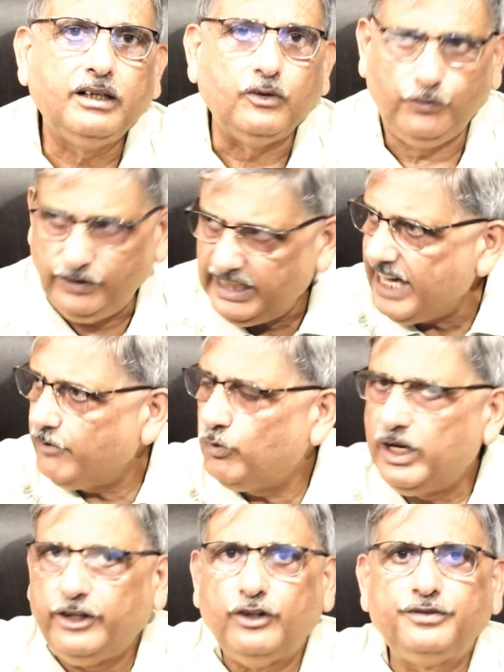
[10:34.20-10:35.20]
We have
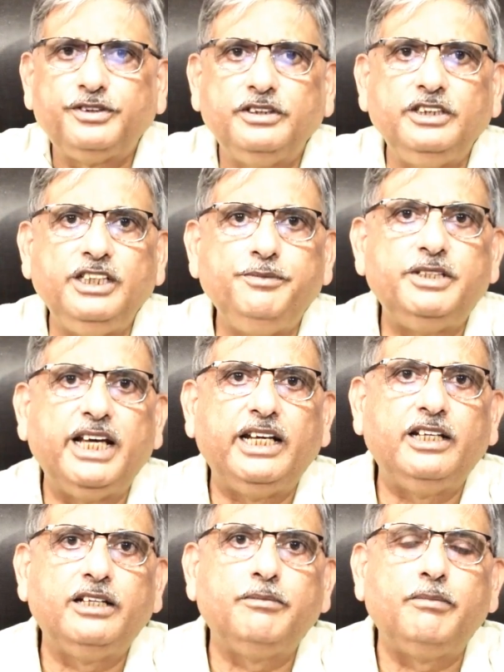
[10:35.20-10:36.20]
one of Sandeep
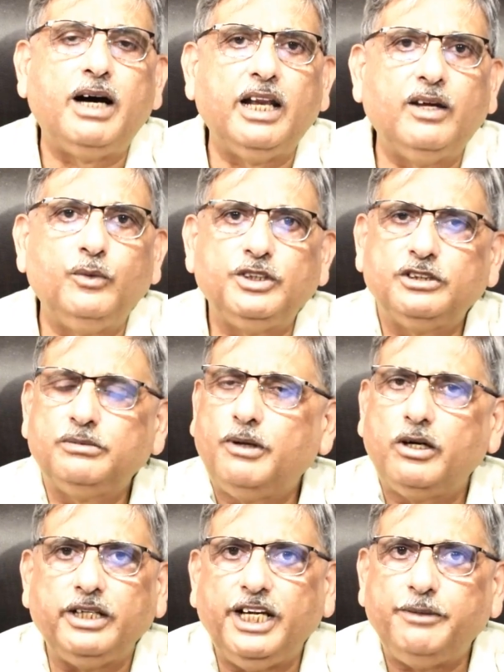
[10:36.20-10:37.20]
Jain in Ambala, which is
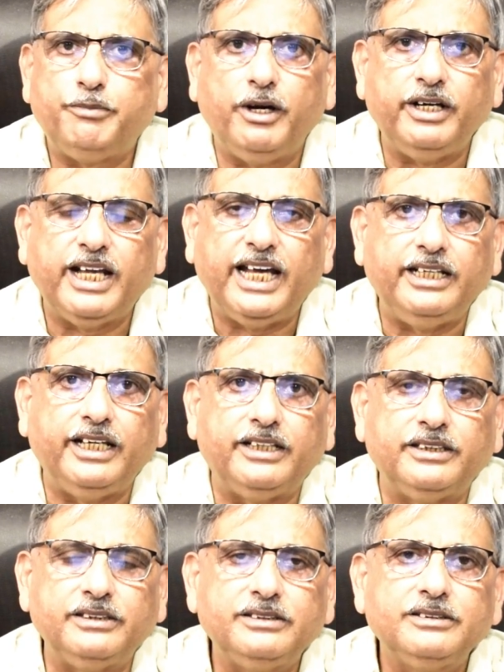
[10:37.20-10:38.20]
about 8.9
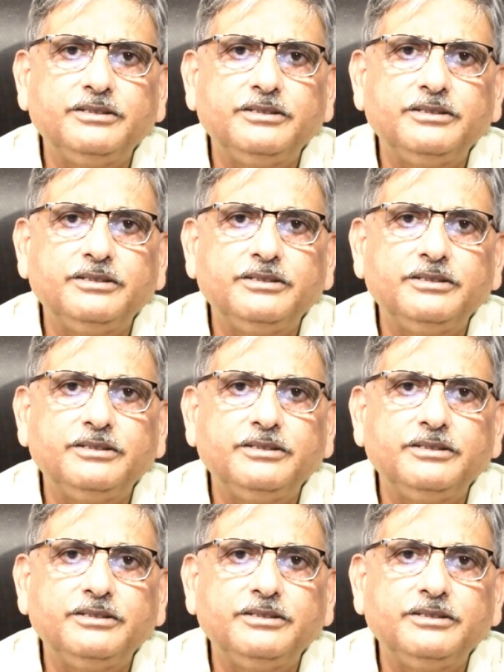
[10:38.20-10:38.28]
acres.